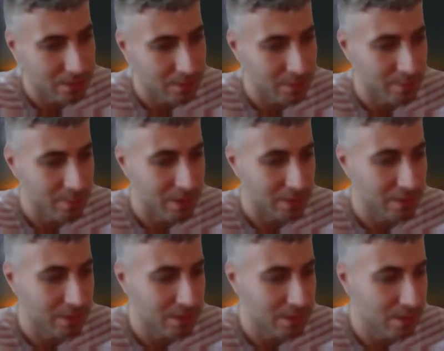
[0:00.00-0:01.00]
and
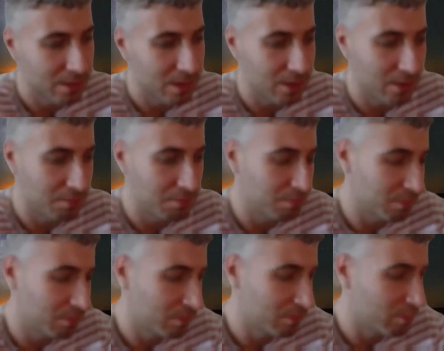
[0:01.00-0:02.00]
partners, and they
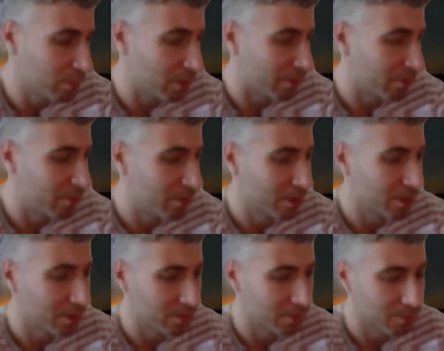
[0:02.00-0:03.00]

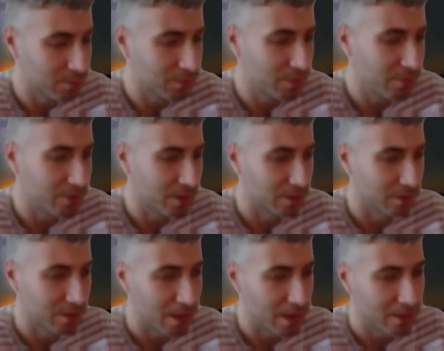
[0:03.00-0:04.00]
prefer
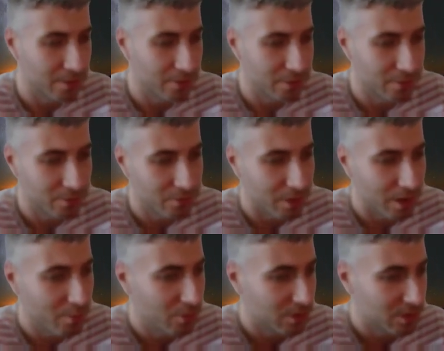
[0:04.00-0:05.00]
different kind of
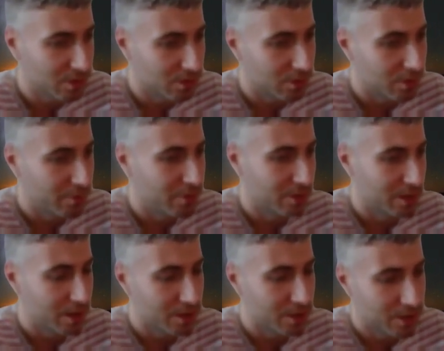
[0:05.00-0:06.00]
frameworks or
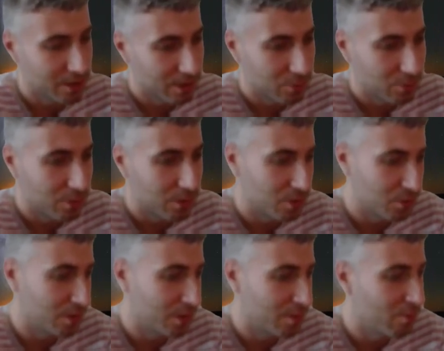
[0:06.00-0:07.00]
infrastructure that we
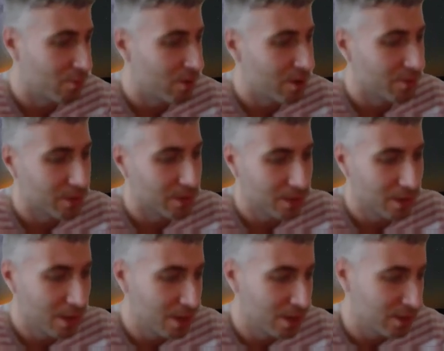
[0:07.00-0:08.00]
should comply with.
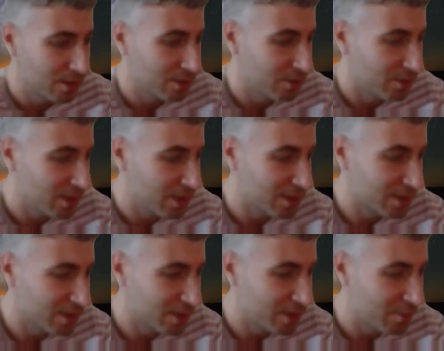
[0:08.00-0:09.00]
So
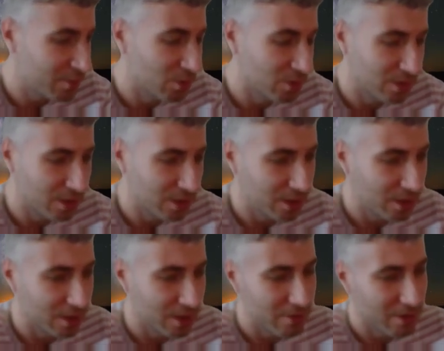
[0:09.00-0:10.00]
yes,
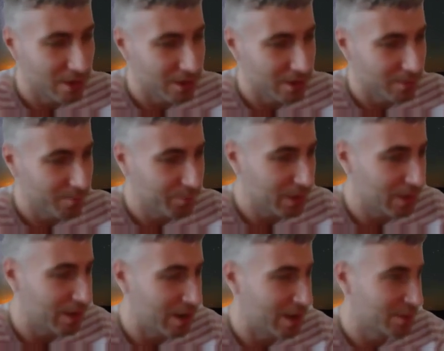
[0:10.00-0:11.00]
mostly our
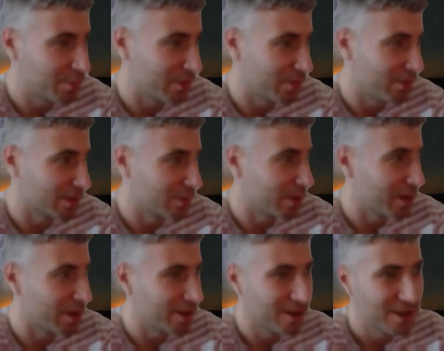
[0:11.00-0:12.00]
clients prefer
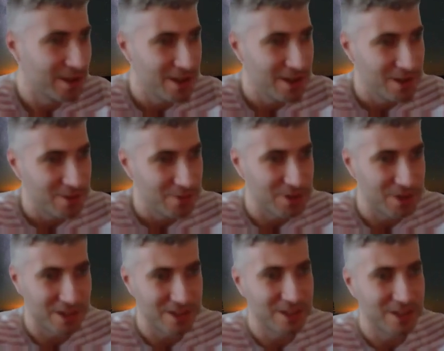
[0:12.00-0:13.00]
Spring, which
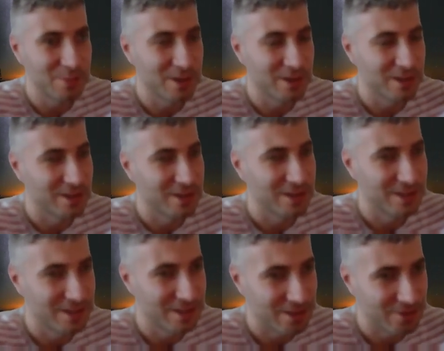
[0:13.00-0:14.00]
has this burden
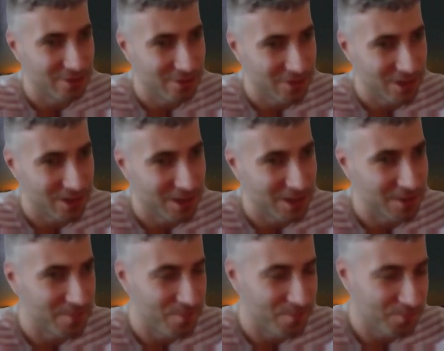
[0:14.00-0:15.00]

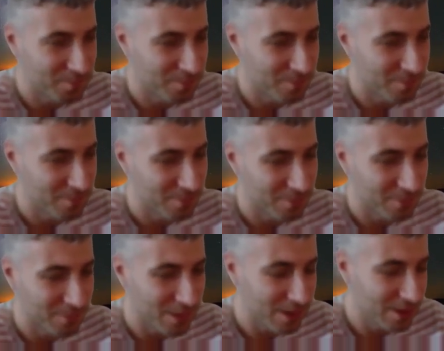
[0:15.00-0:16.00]
mm,